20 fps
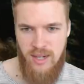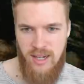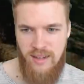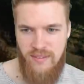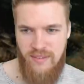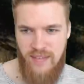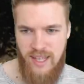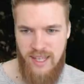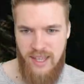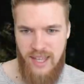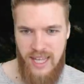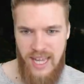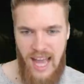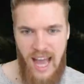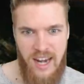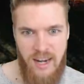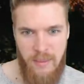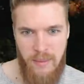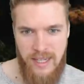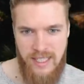love that they
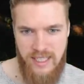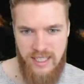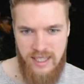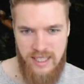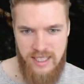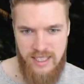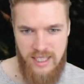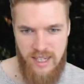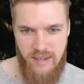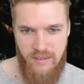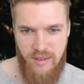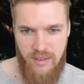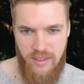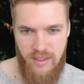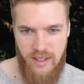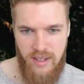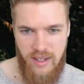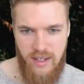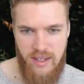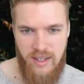animated this and
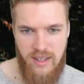everything.